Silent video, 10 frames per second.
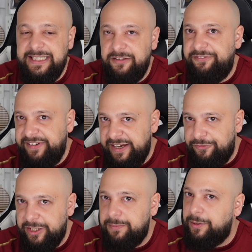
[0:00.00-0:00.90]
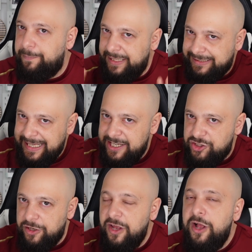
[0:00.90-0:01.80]
favorite, but pay
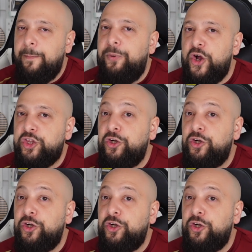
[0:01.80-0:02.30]
attention, Porto